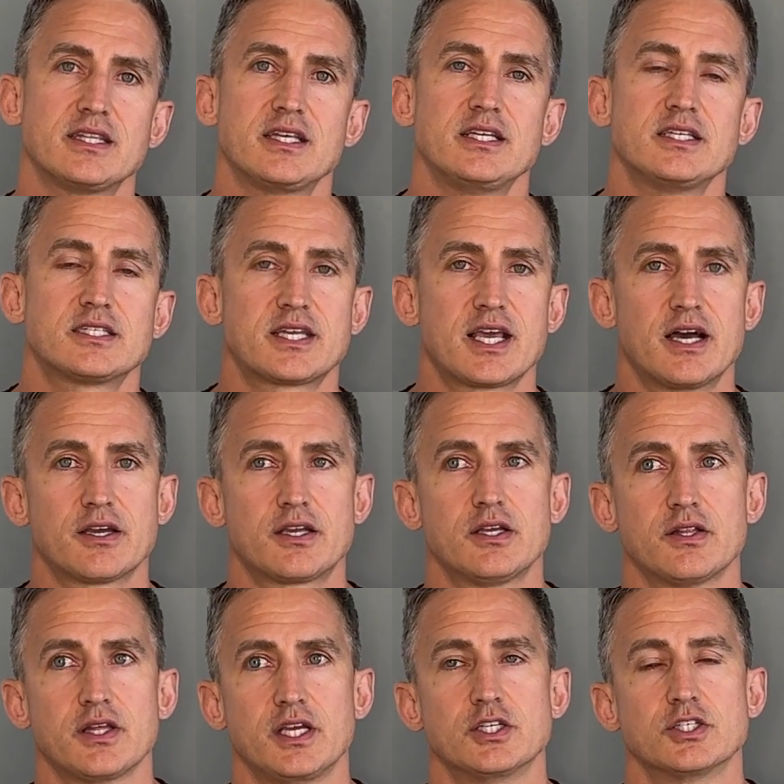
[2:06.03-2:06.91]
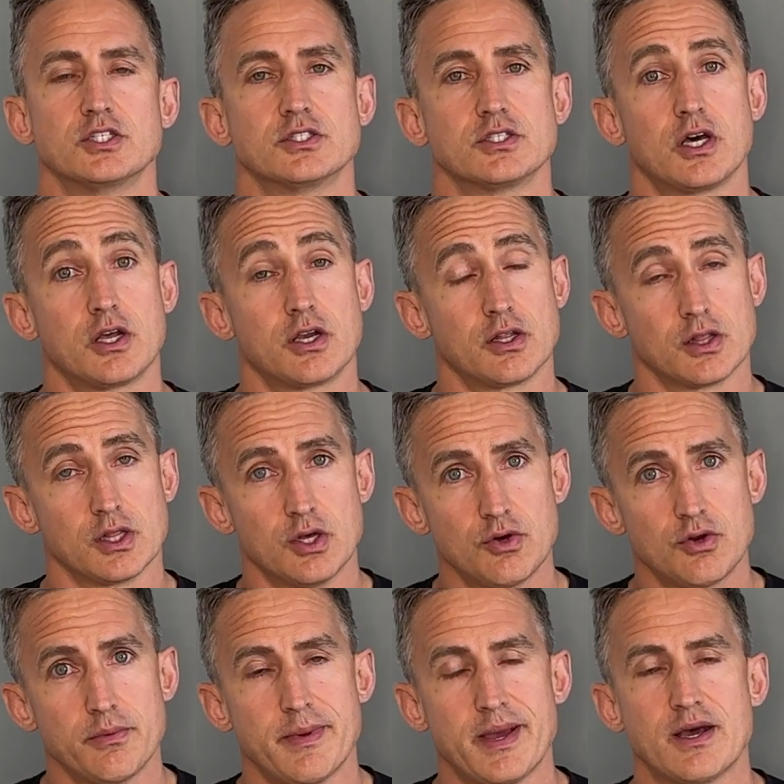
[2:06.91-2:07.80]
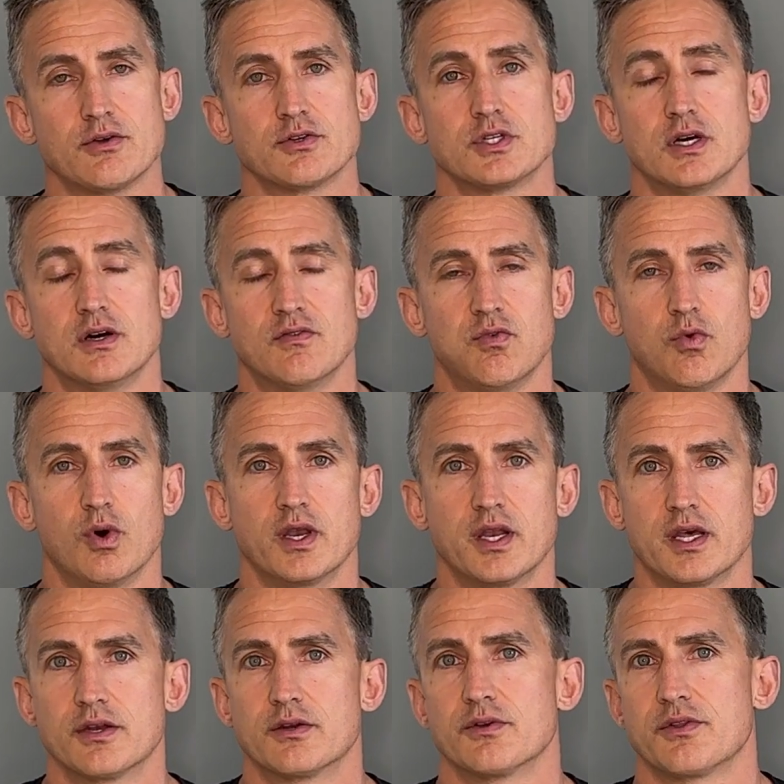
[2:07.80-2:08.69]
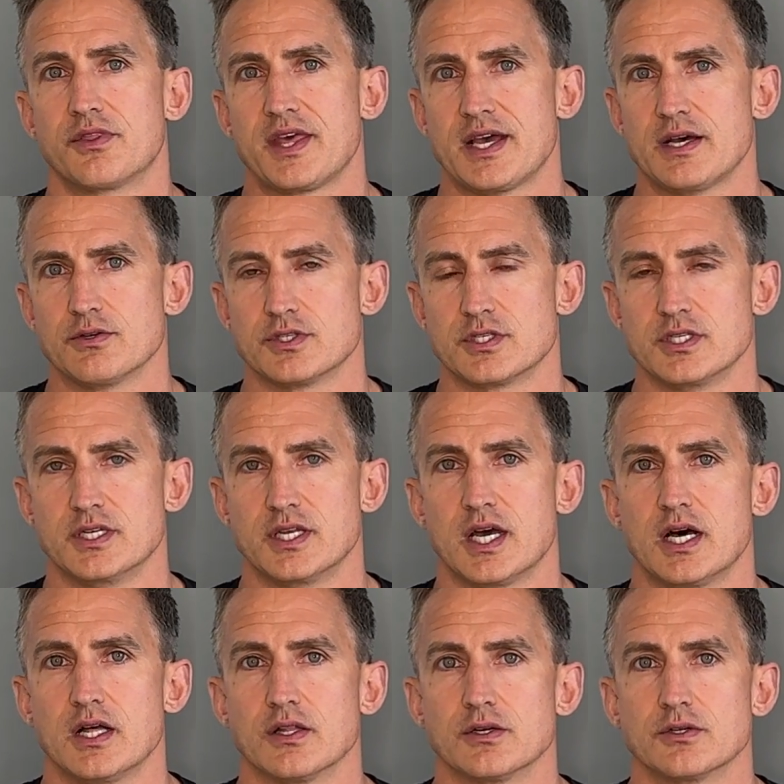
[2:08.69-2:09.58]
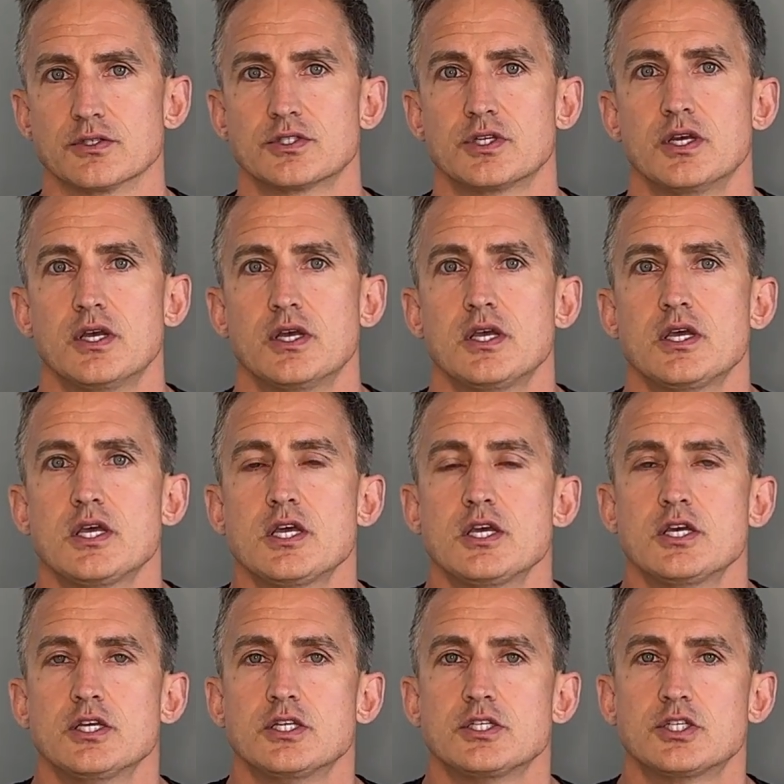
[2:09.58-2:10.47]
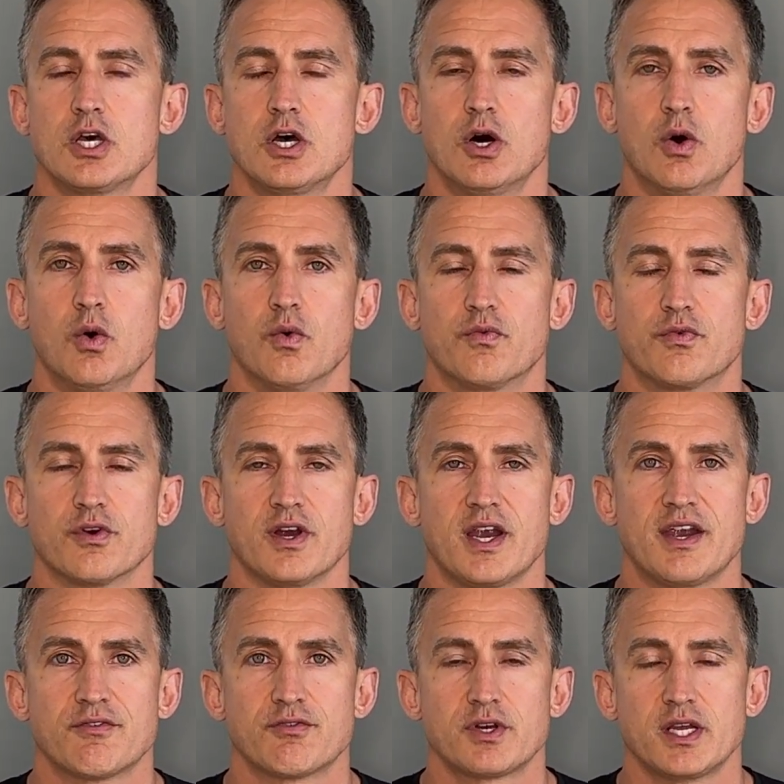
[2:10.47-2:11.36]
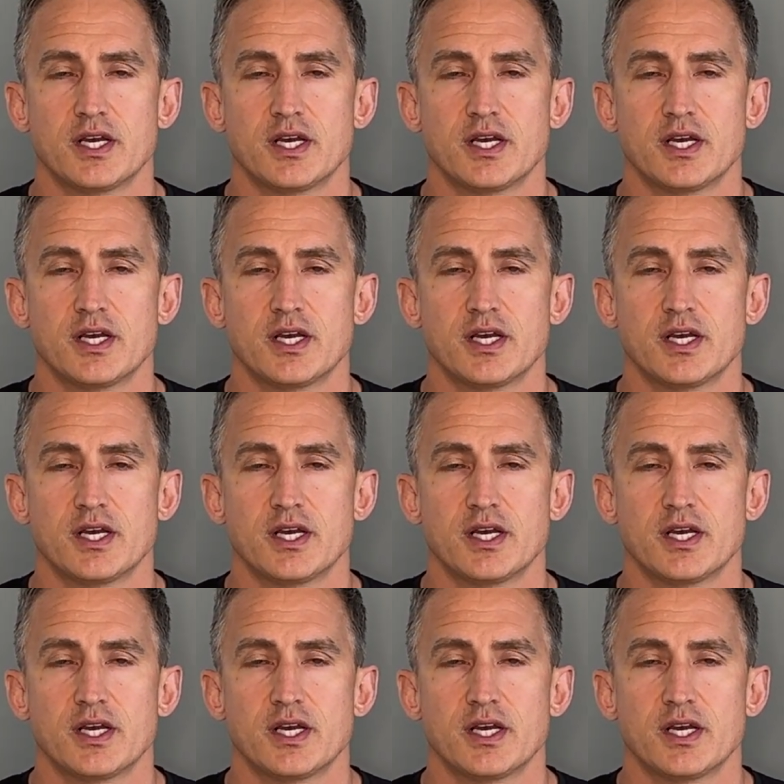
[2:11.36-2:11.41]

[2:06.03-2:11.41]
these calculations on a loan amount of $100,000. So for every